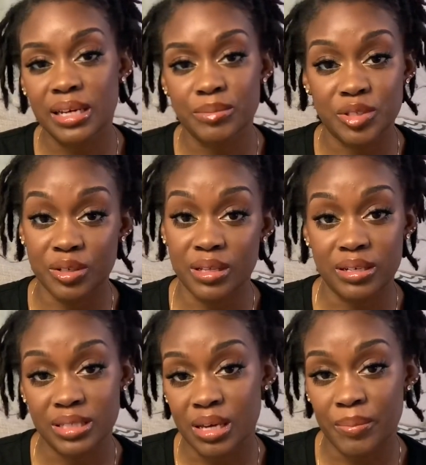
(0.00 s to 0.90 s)
I'm sure
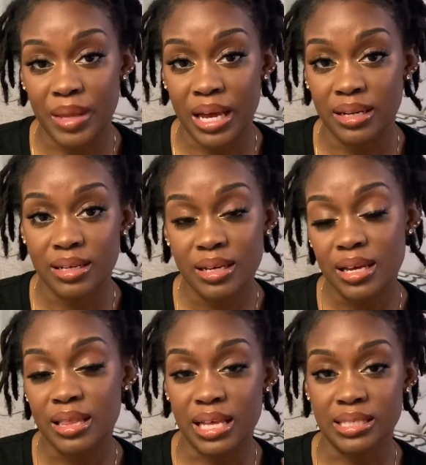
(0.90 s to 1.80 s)
there's some
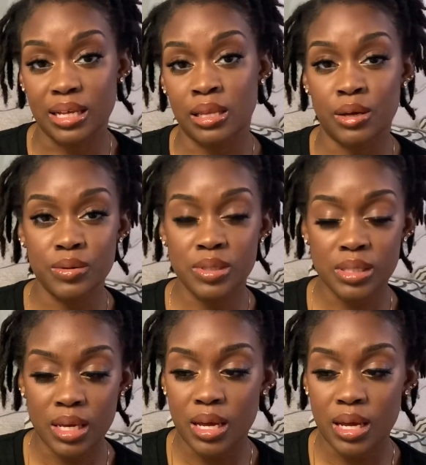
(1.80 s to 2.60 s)
that's close.